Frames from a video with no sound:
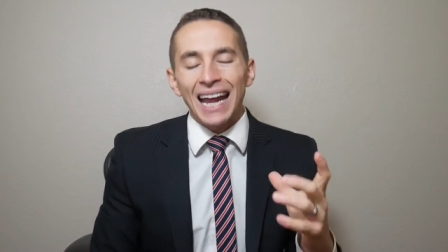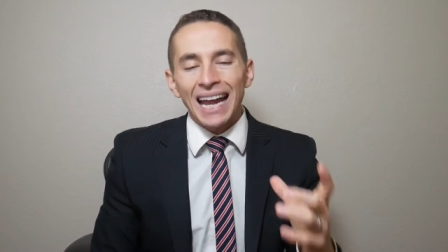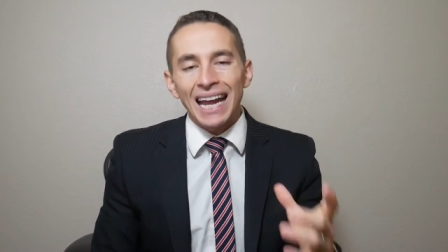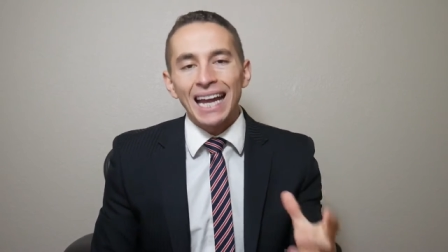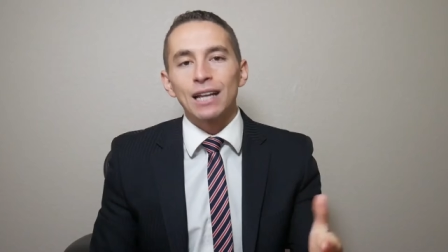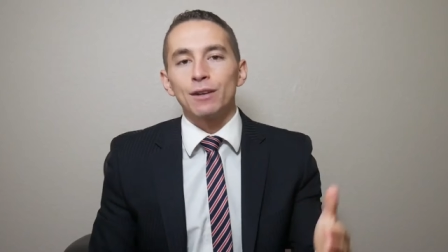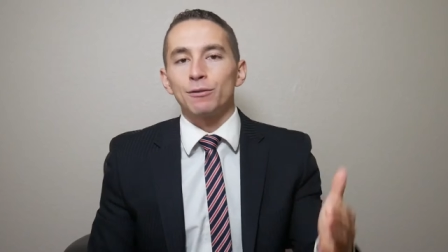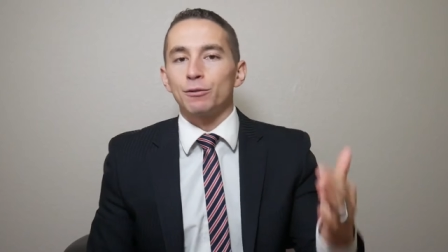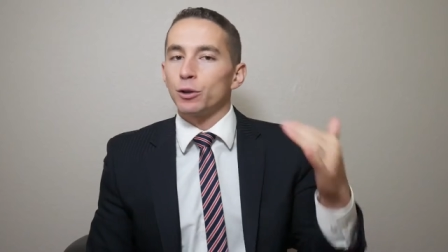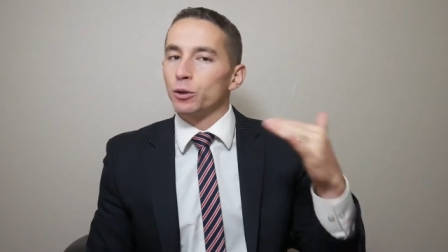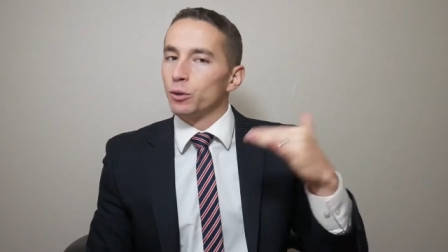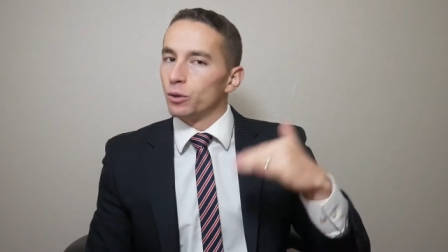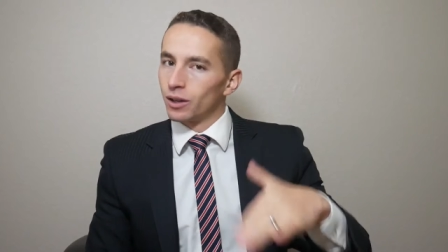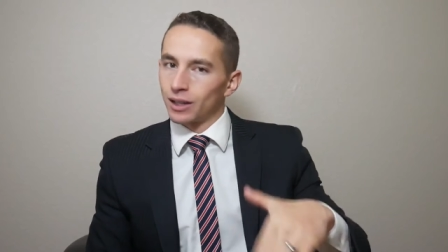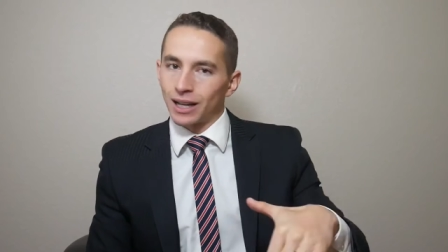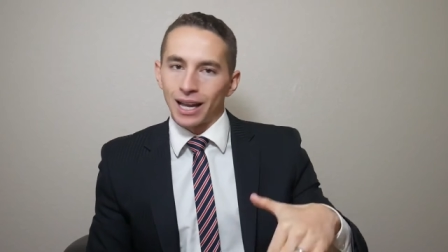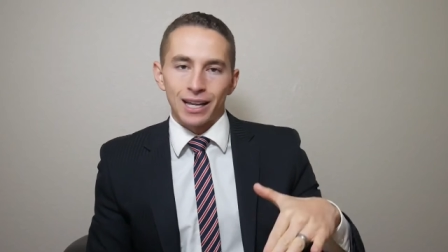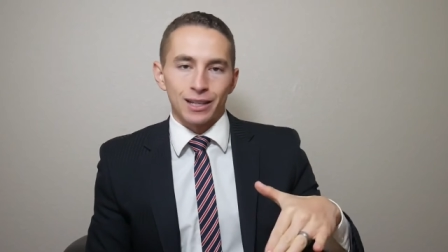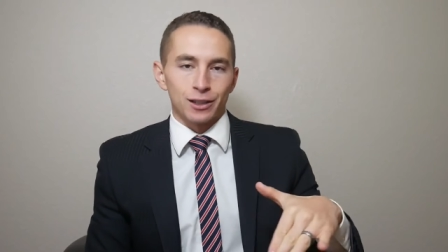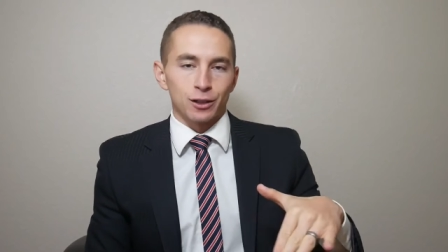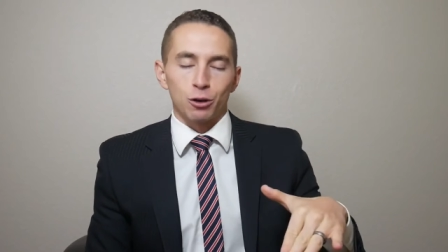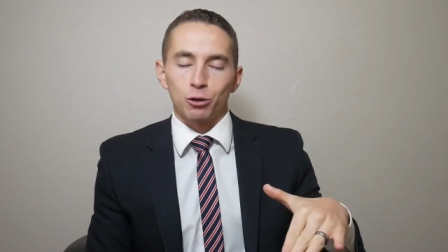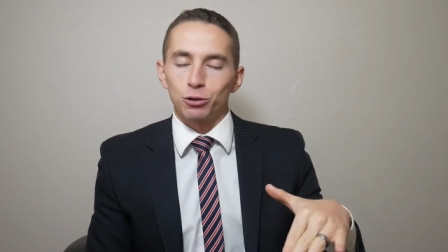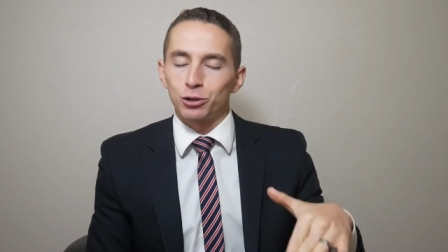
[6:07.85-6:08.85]
and if you
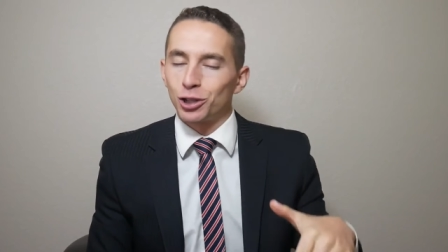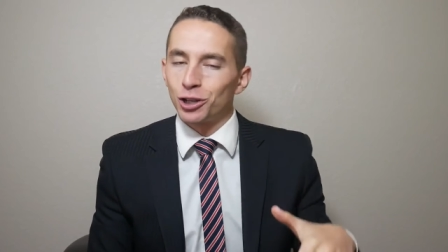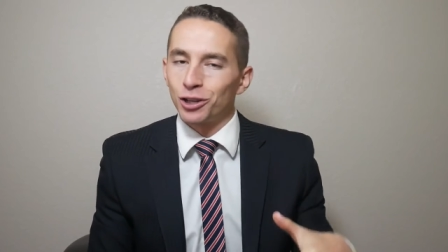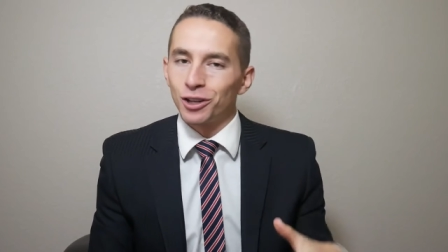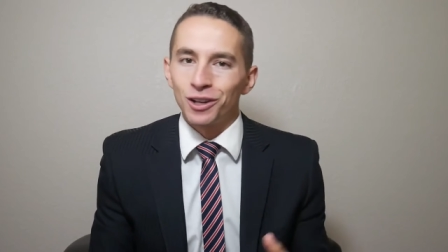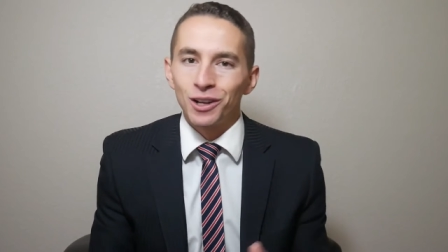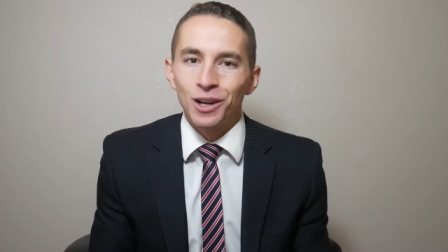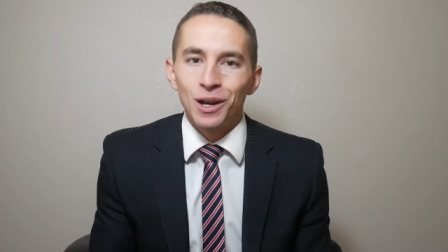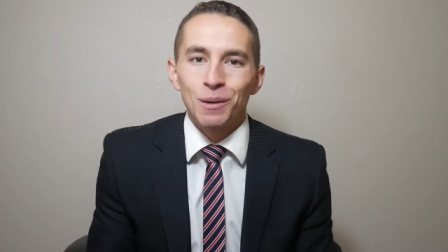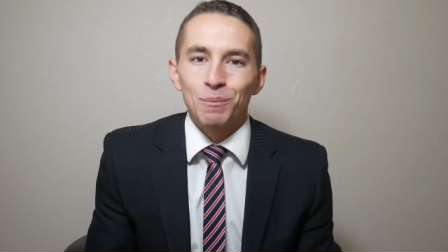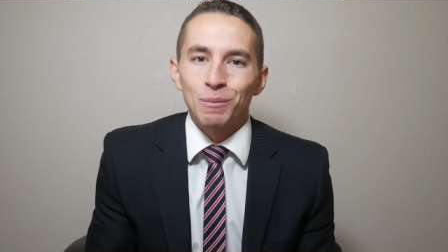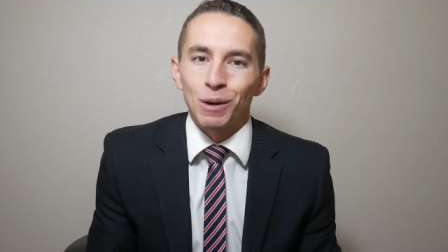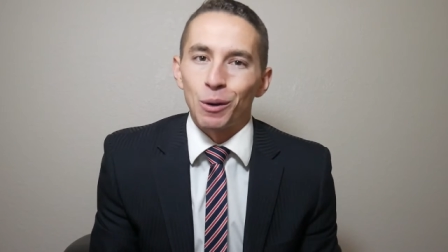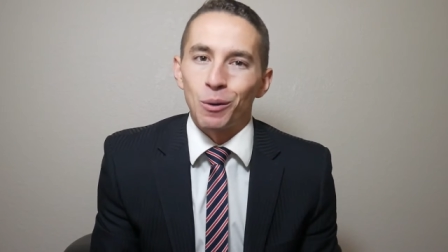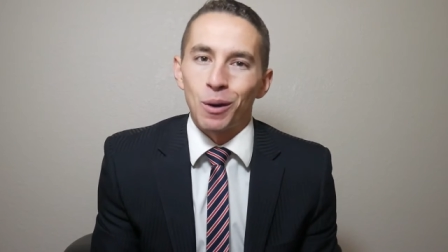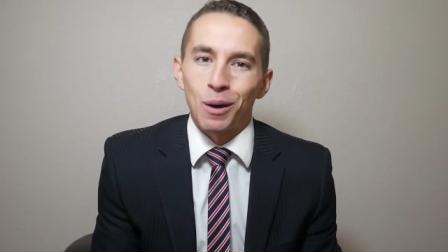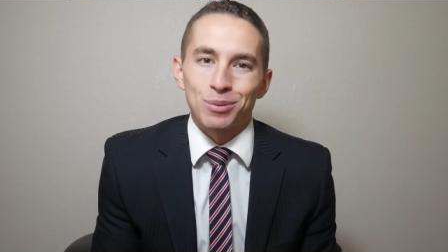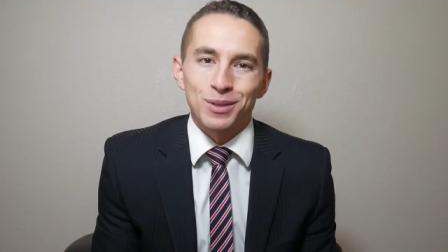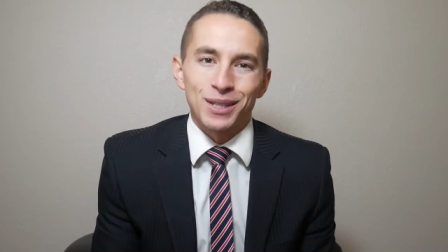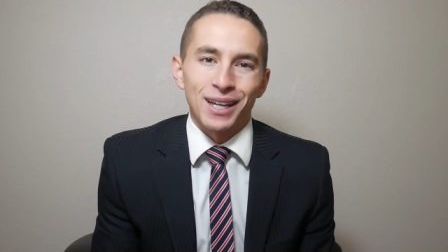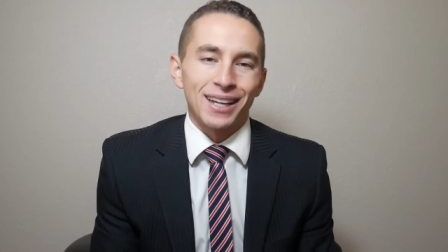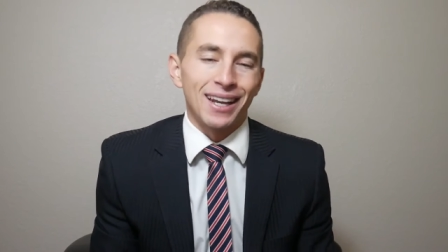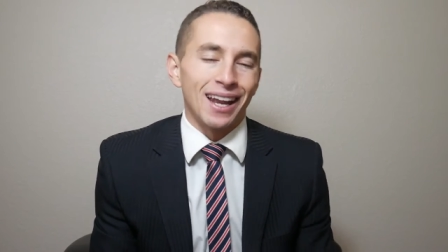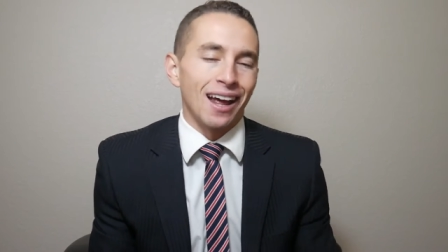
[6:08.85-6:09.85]
again go to my
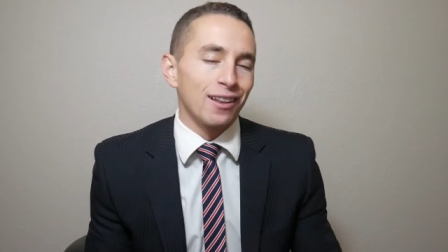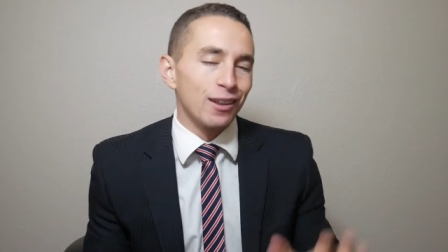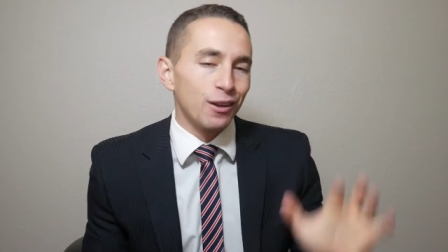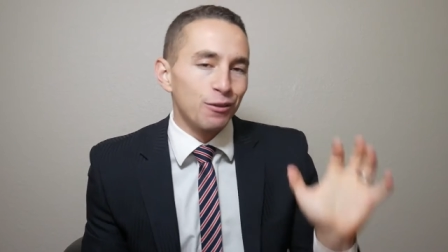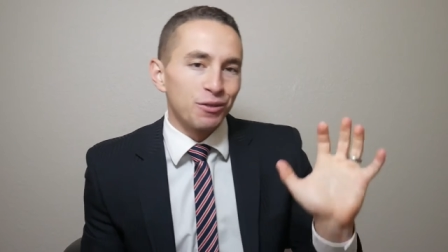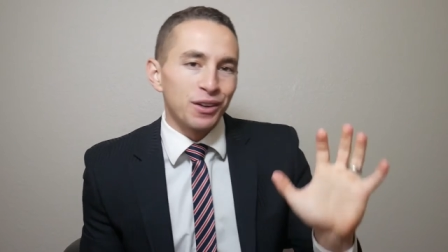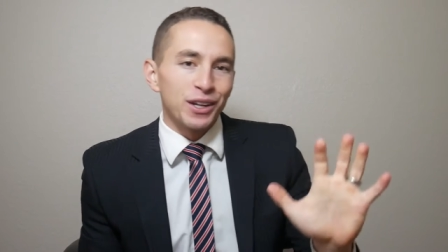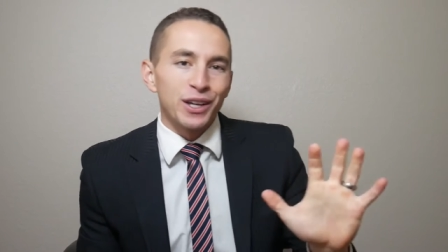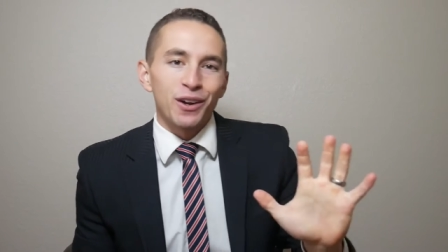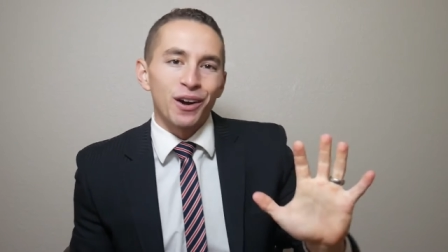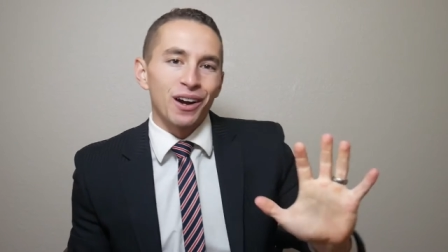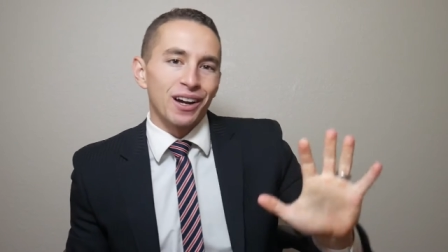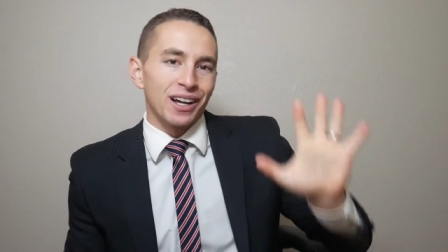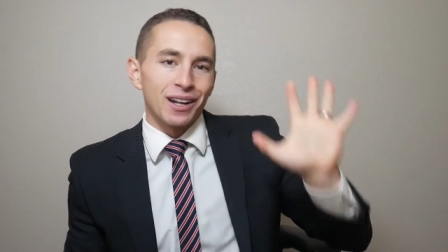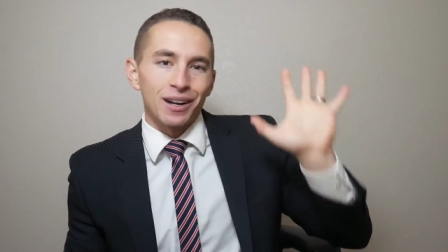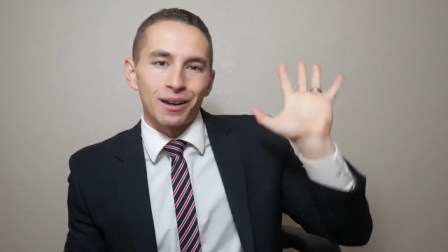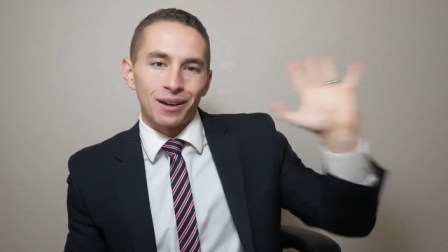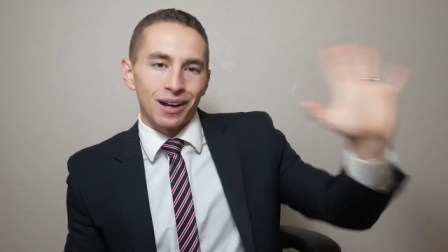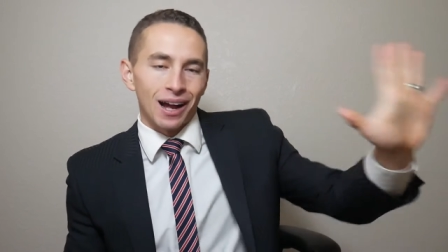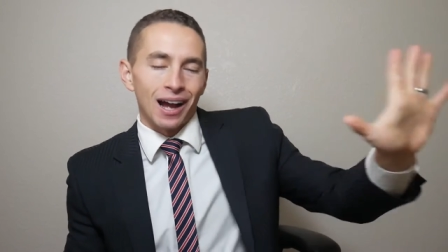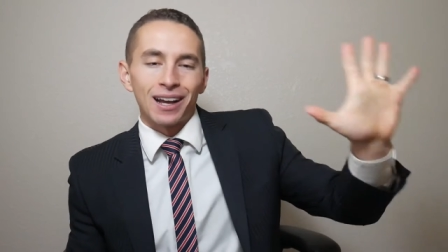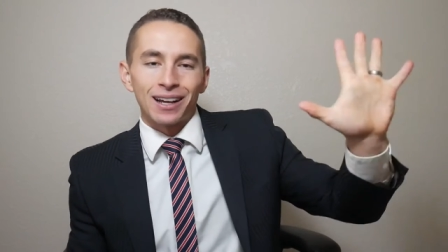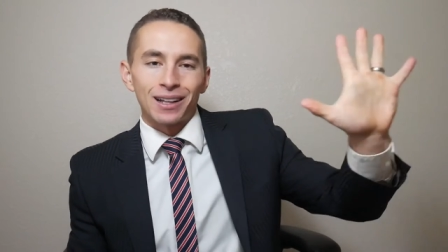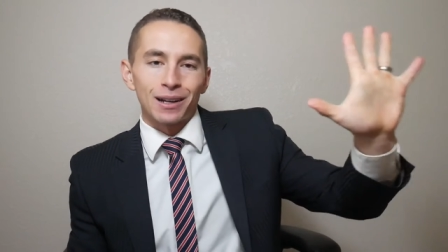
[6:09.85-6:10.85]
website on the video, I'm gonna
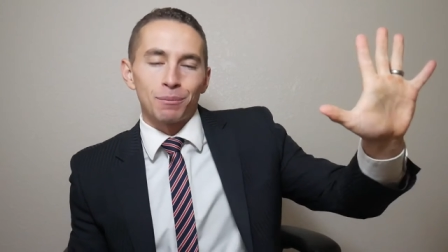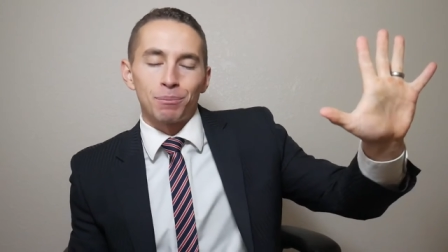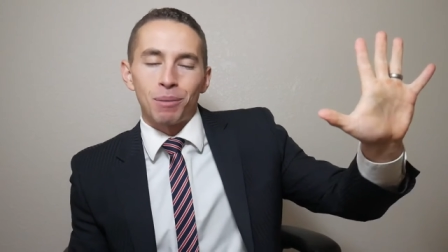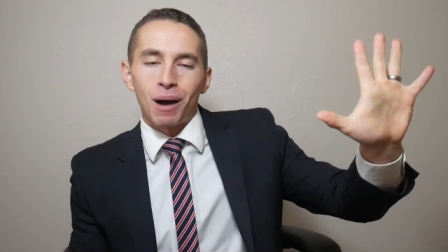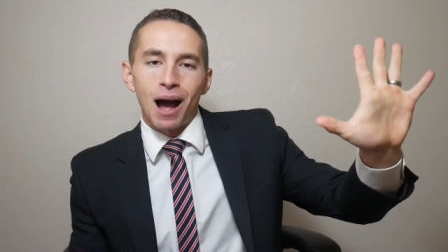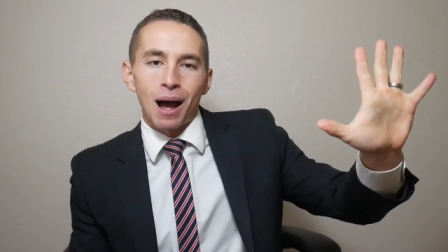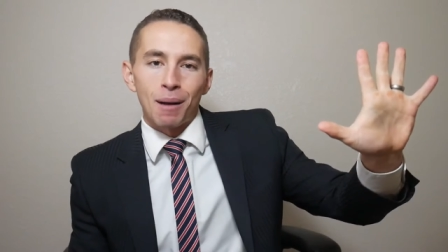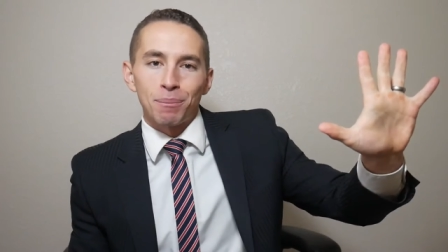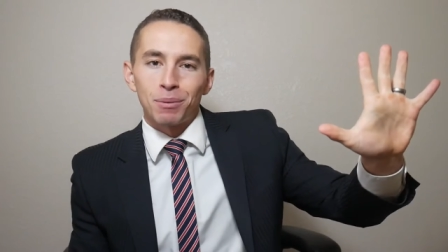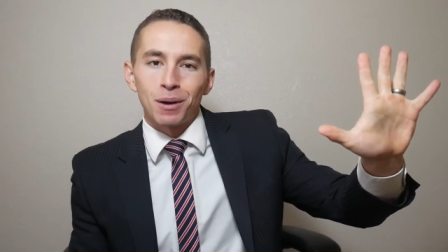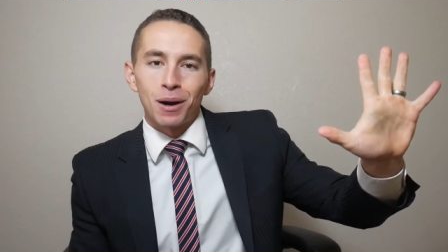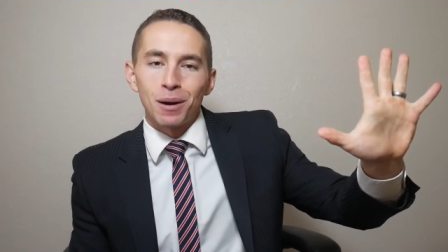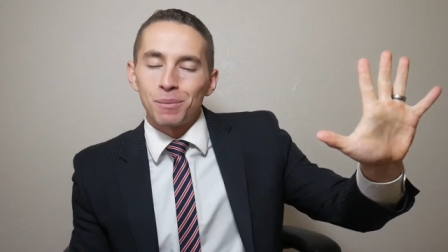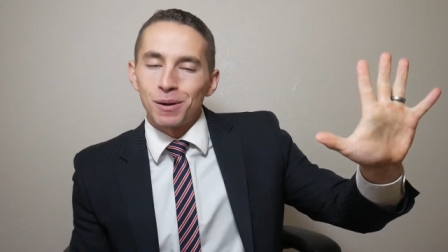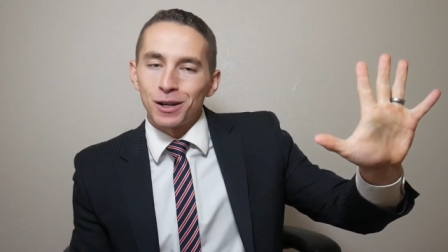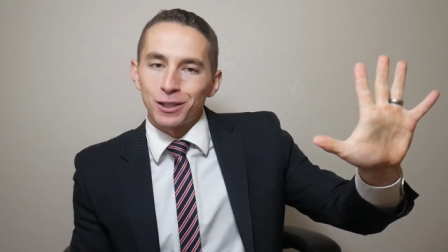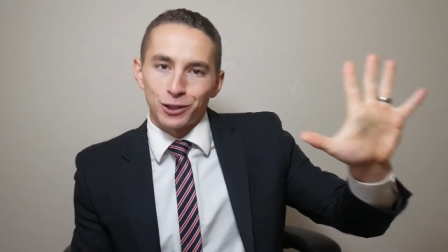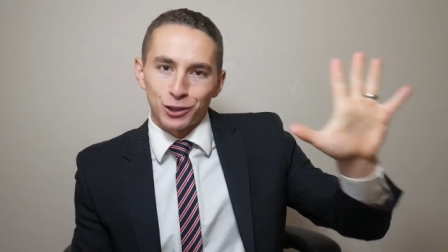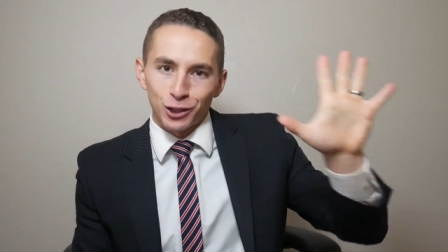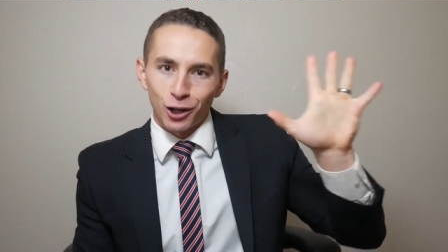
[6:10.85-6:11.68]
I'm gonna pop up a